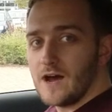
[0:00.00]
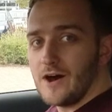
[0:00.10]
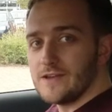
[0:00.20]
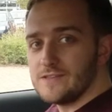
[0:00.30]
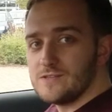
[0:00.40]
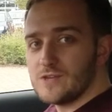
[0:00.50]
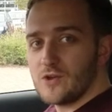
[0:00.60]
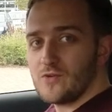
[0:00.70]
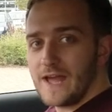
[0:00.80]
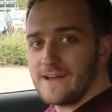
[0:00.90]
I
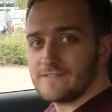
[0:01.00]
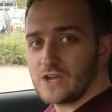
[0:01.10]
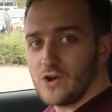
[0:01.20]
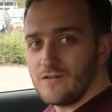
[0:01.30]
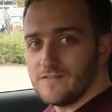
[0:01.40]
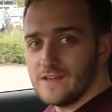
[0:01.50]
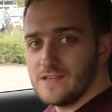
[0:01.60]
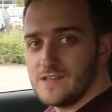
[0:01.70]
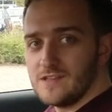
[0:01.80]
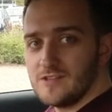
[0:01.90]
don't have a
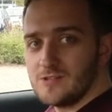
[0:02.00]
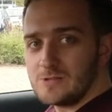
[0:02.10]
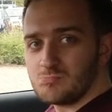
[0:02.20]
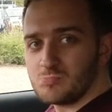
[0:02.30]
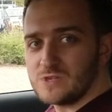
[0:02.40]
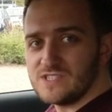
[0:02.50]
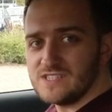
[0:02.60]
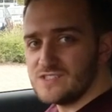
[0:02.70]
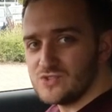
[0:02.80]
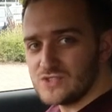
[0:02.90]
coffee, because
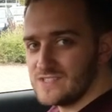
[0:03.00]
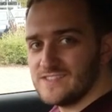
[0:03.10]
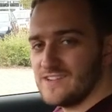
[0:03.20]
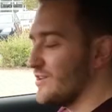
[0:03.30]
it just didn't